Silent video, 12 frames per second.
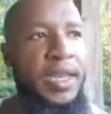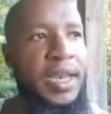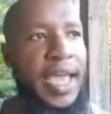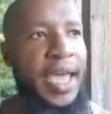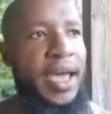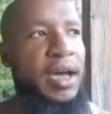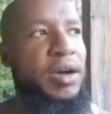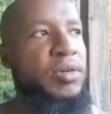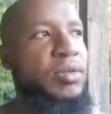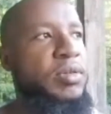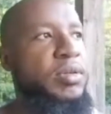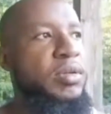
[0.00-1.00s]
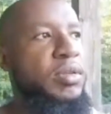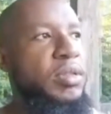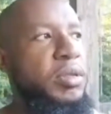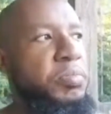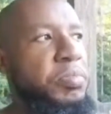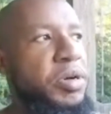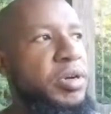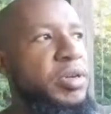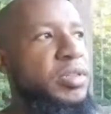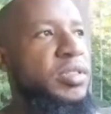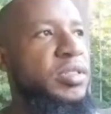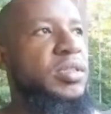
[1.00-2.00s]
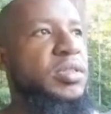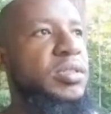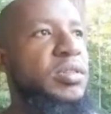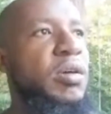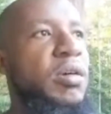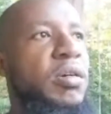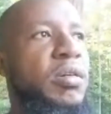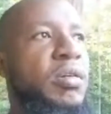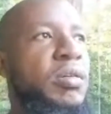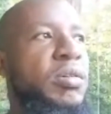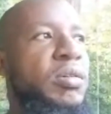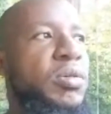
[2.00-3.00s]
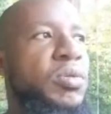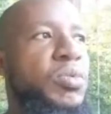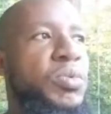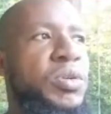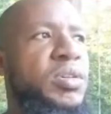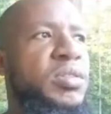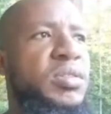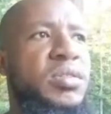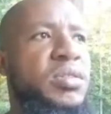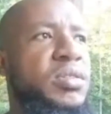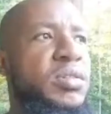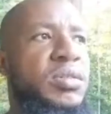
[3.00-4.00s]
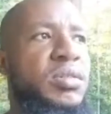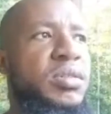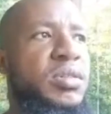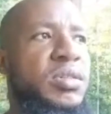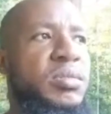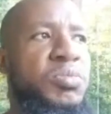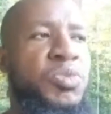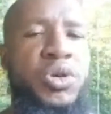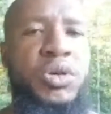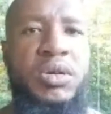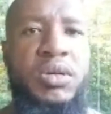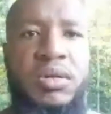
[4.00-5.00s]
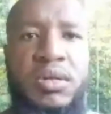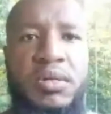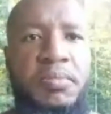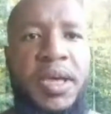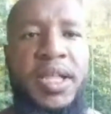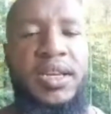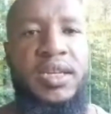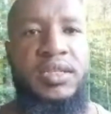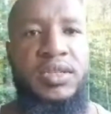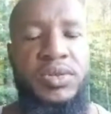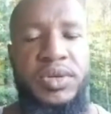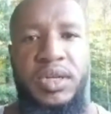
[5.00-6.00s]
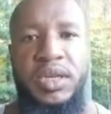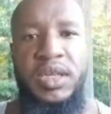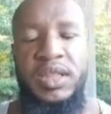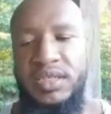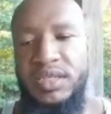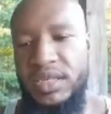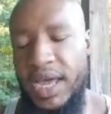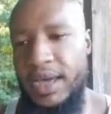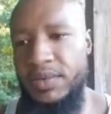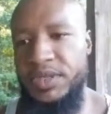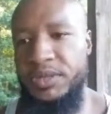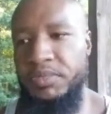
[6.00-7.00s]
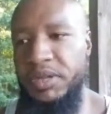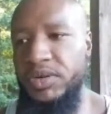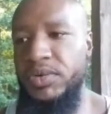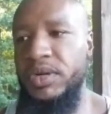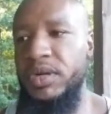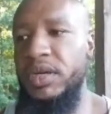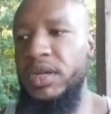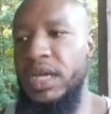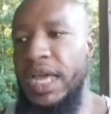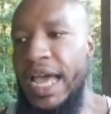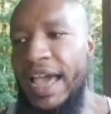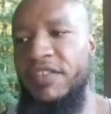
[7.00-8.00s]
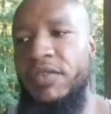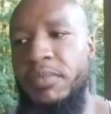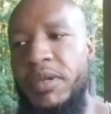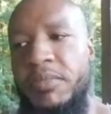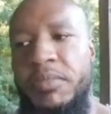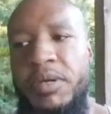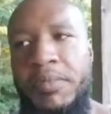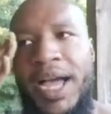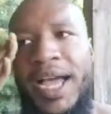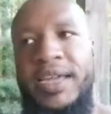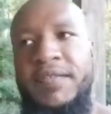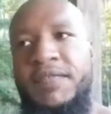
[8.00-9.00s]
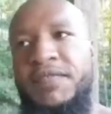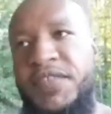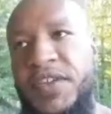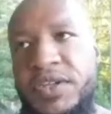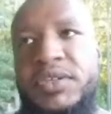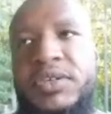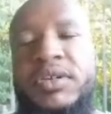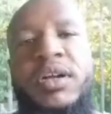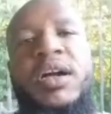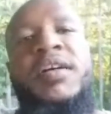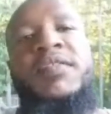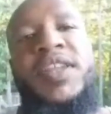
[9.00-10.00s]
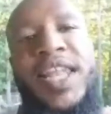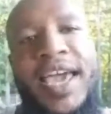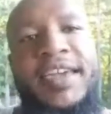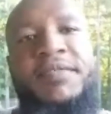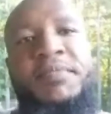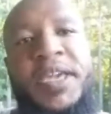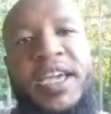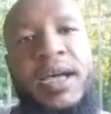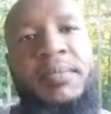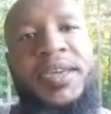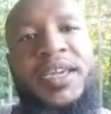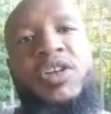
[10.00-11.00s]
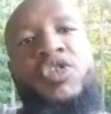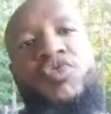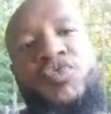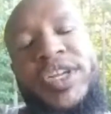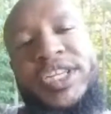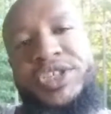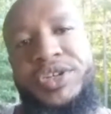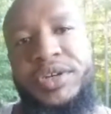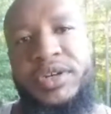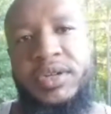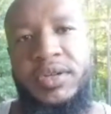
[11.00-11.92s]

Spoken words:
now the bird's song was just more melody to it. The sky was bluer. I remember my filter of life becoming richer.